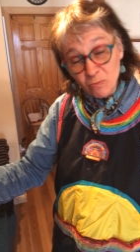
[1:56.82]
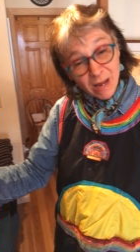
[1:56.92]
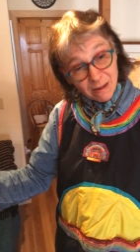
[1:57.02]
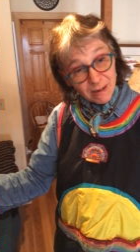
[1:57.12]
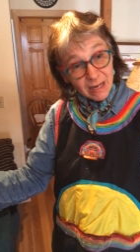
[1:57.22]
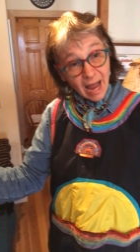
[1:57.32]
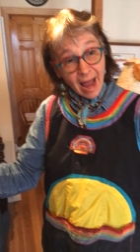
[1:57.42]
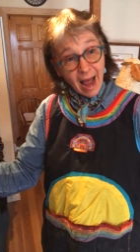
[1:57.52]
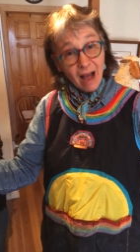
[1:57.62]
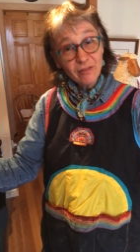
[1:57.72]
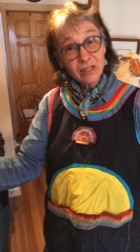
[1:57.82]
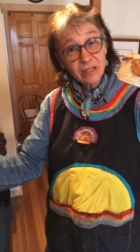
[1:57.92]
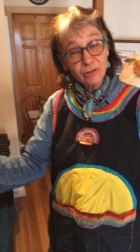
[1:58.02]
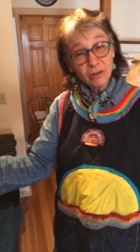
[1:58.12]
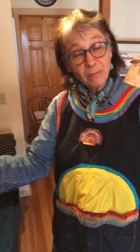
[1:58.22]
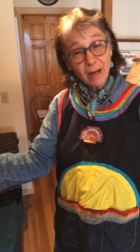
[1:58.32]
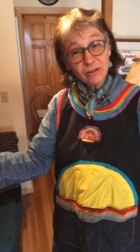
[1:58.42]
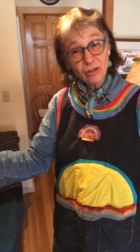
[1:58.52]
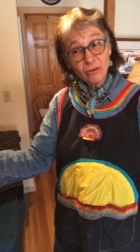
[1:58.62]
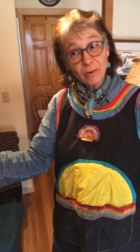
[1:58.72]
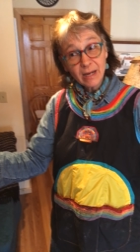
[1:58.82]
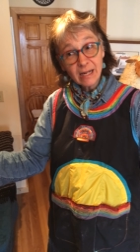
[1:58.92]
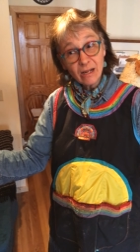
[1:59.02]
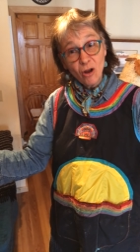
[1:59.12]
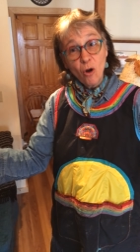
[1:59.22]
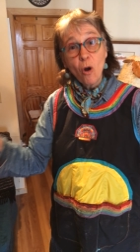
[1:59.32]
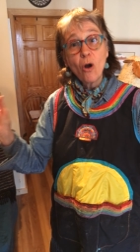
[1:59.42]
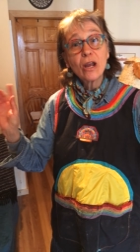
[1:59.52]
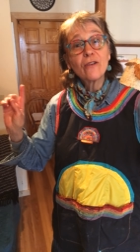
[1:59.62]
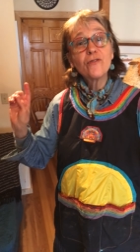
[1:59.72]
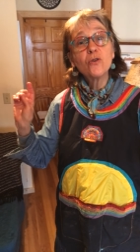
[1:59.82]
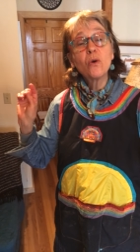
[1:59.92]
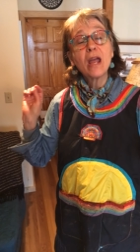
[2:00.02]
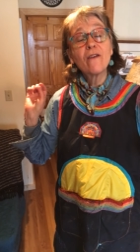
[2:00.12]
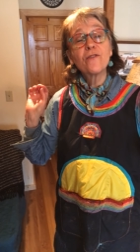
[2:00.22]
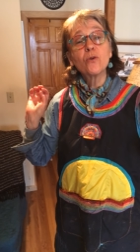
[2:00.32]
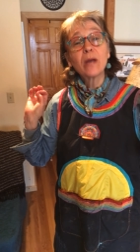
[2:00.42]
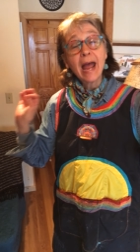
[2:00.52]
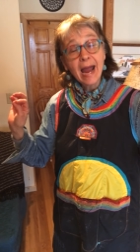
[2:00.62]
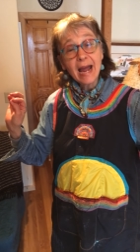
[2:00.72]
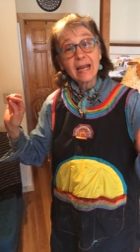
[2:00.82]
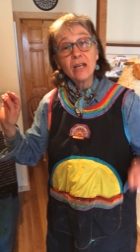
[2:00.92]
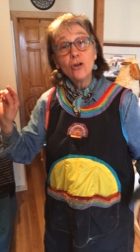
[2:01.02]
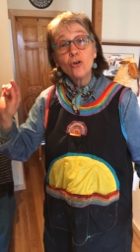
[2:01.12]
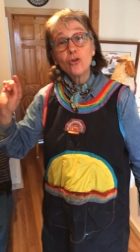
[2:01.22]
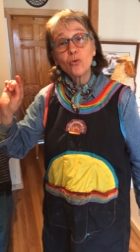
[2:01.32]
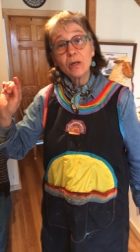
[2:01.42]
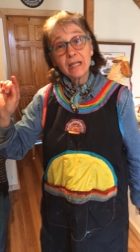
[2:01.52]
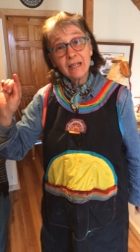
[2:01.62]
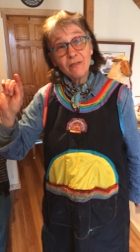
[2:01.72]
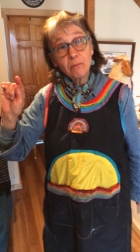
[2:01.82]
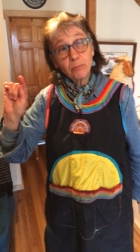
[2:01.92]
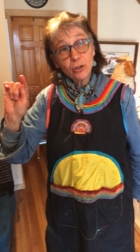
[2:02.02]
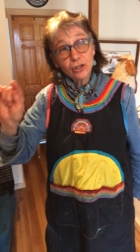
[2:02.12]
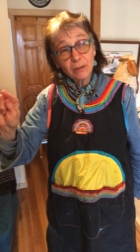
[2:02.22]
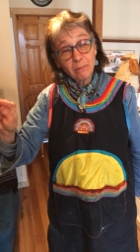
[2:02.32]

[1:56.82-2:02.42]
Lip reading: maybe have a cereal box already. If you can, you can even push the